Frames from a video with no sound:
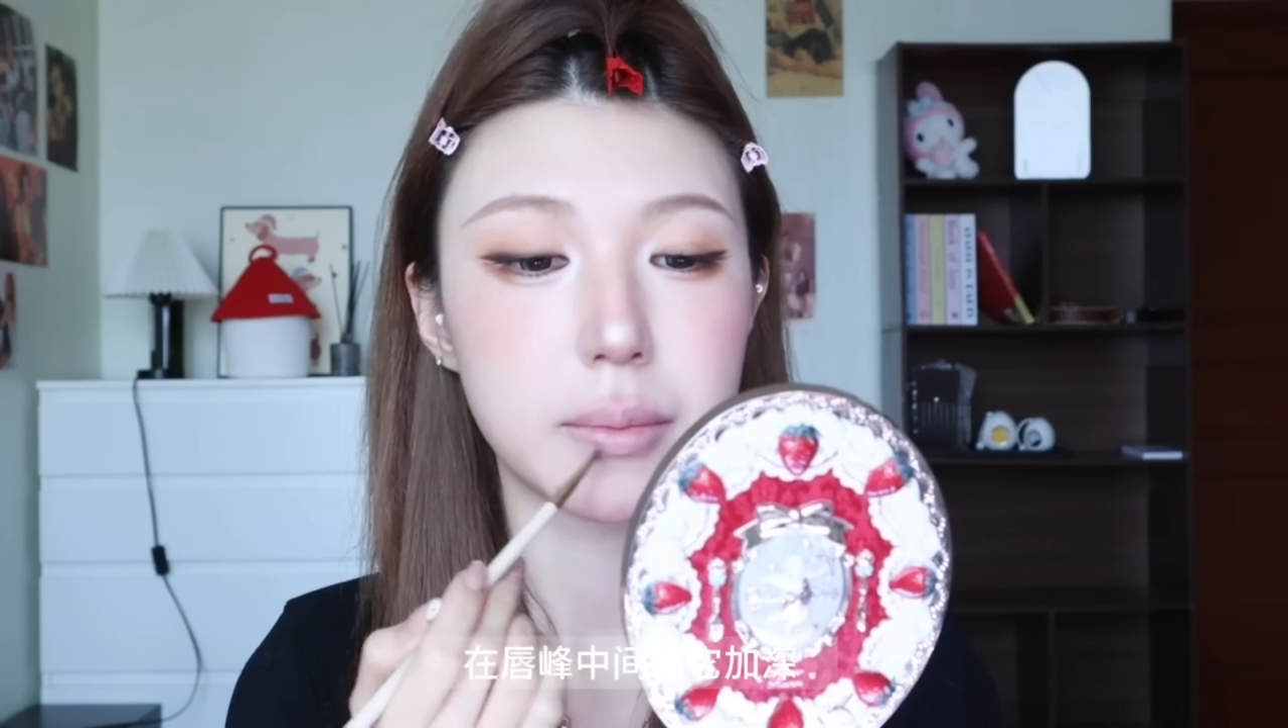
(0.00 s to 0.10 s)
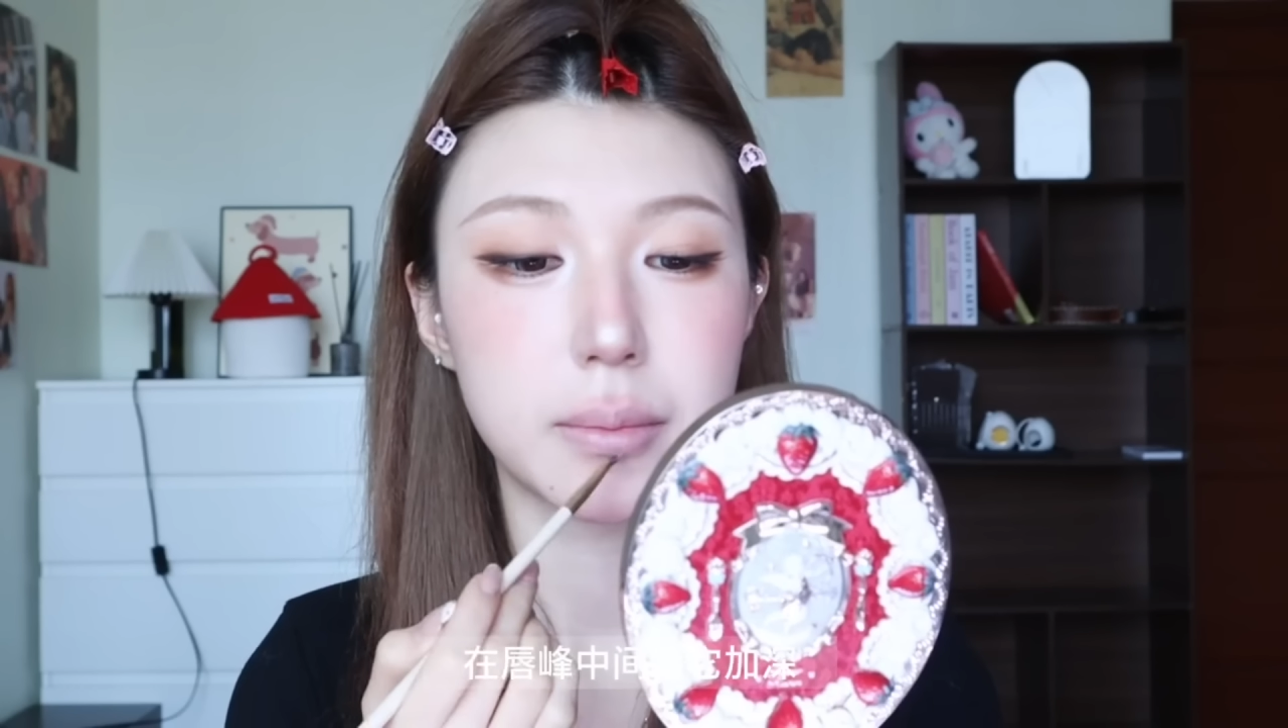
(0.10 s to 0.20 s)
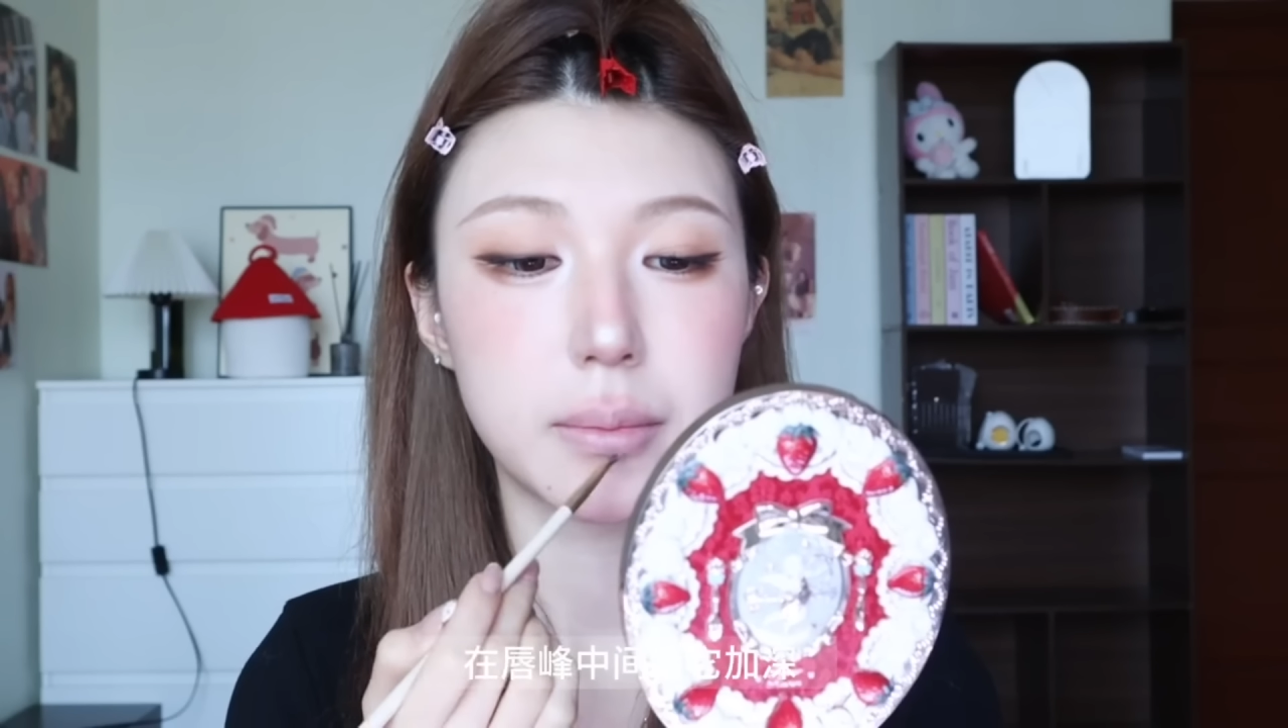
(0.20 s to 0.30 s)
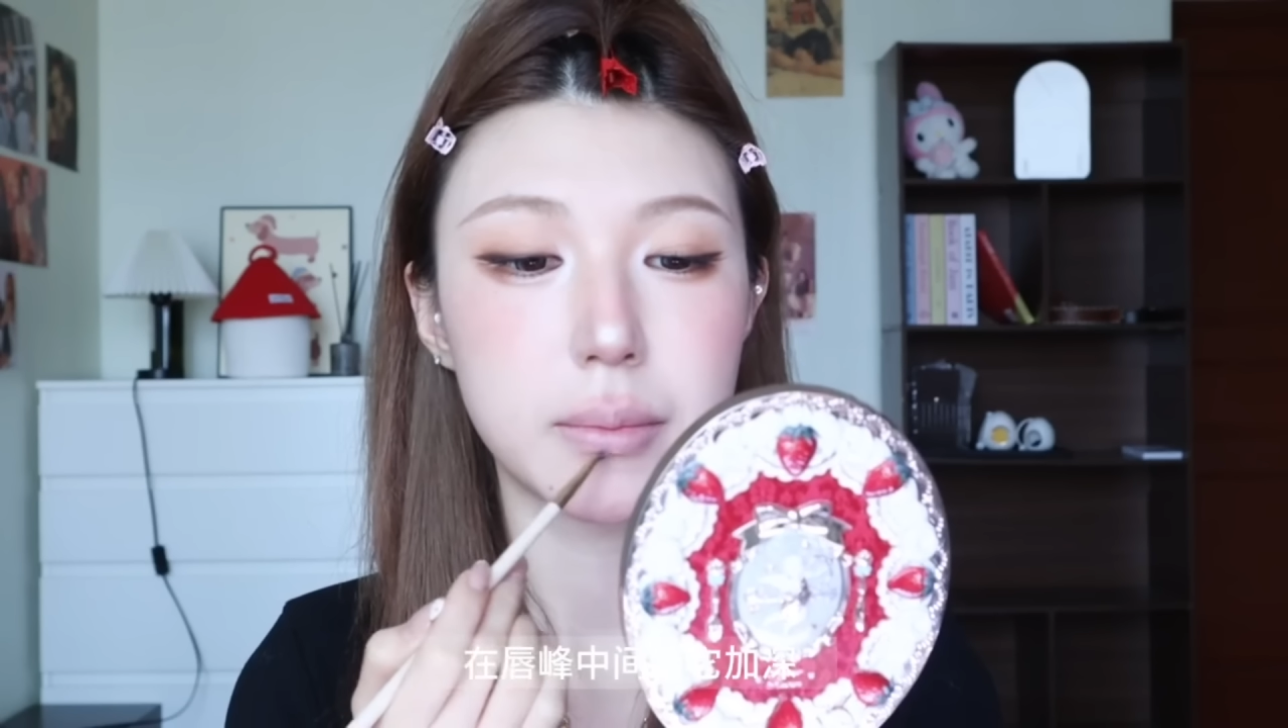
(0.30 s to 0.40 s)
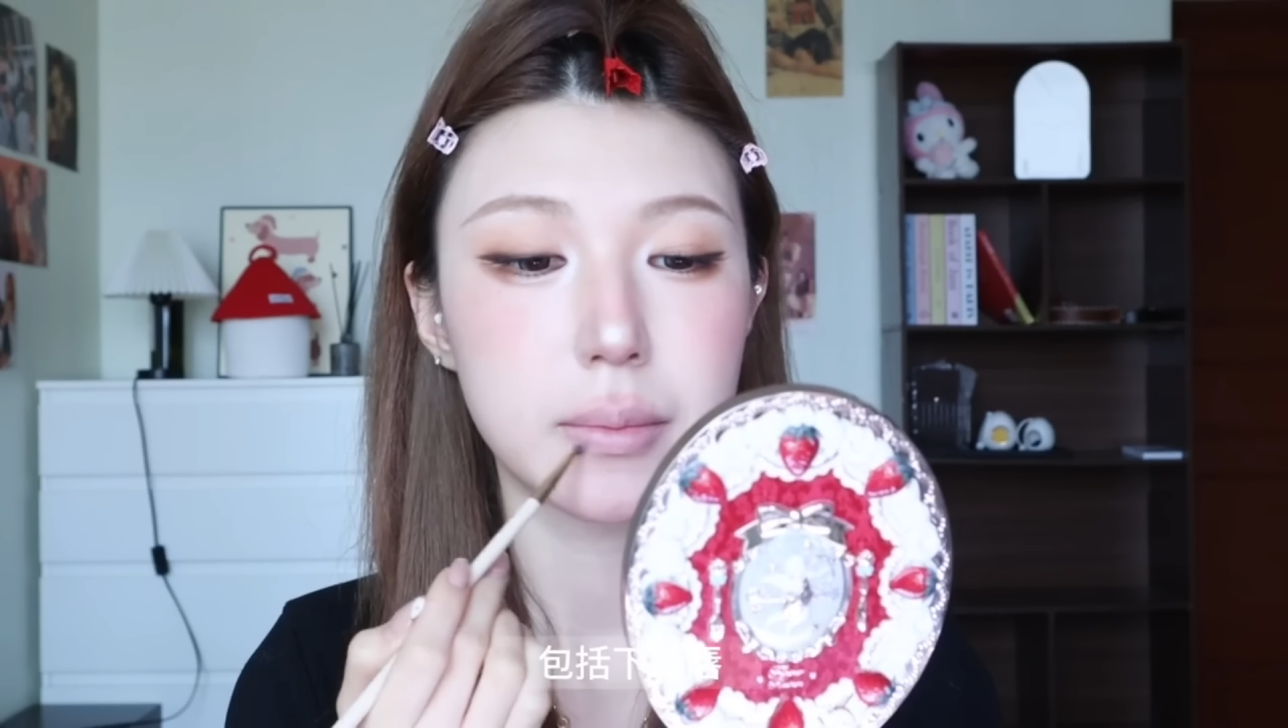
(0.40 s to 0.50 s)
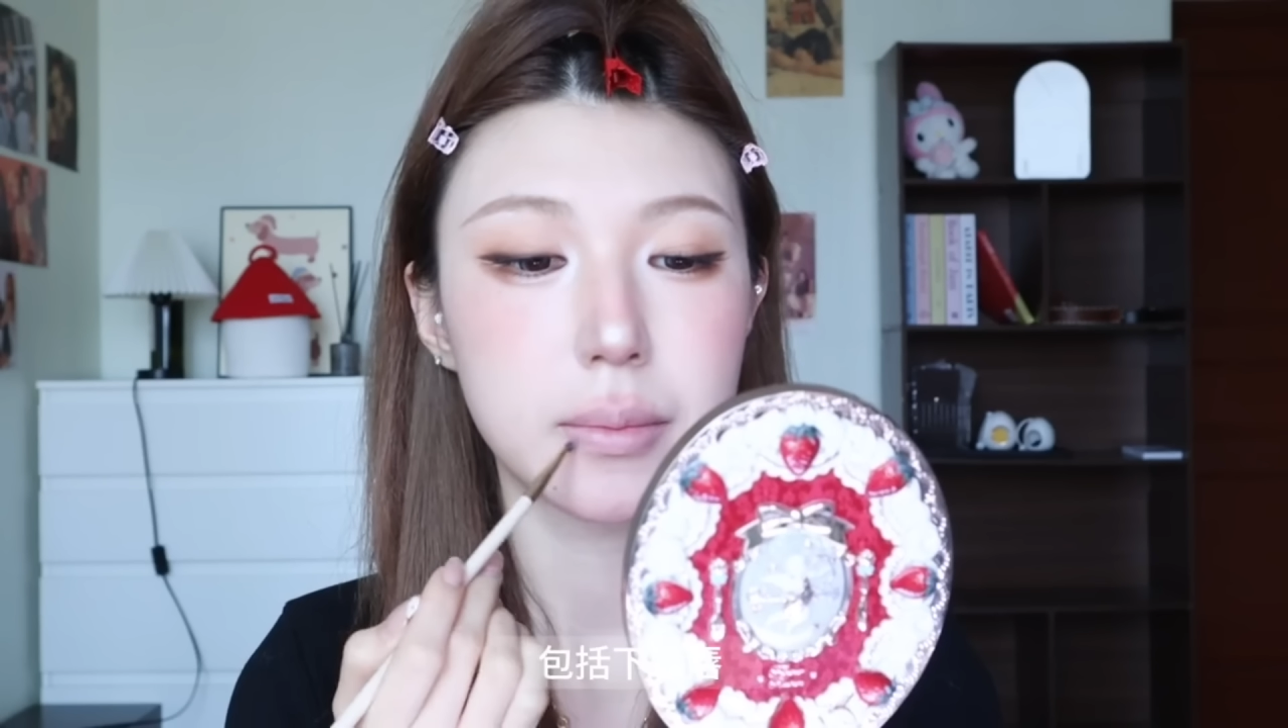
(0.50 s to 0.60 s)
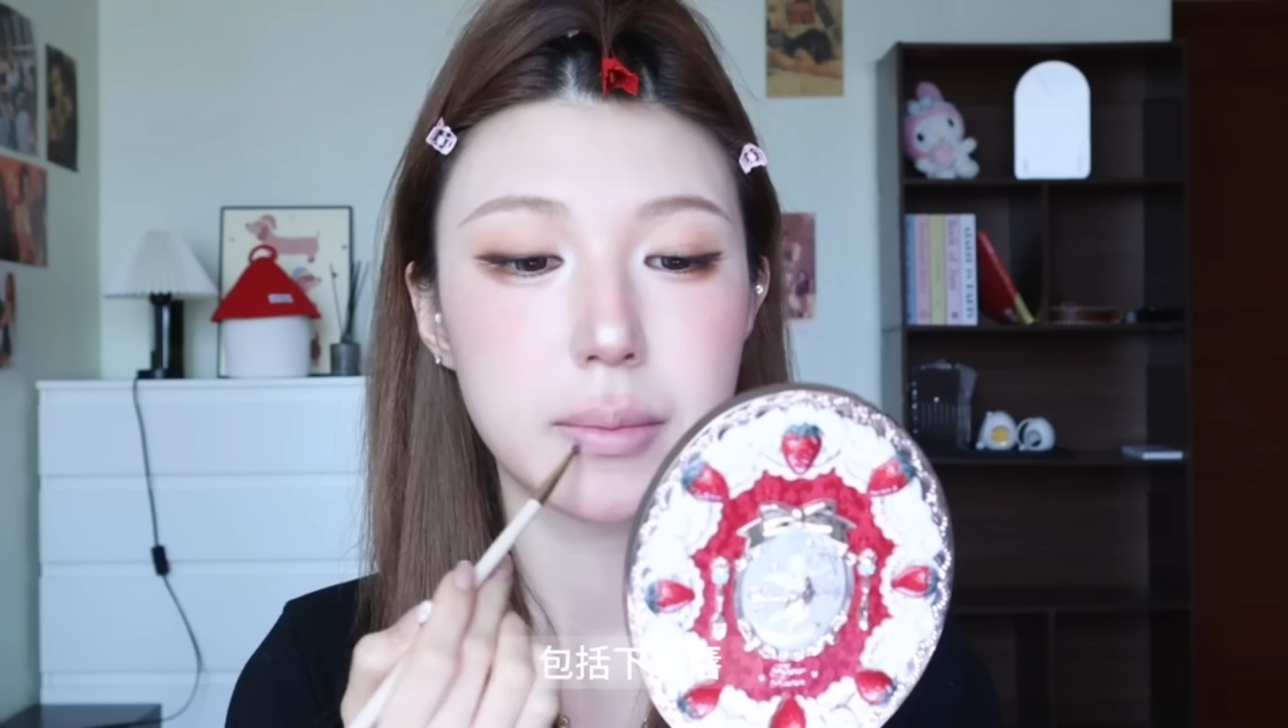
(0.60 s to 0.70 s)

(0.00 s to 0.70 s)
bow,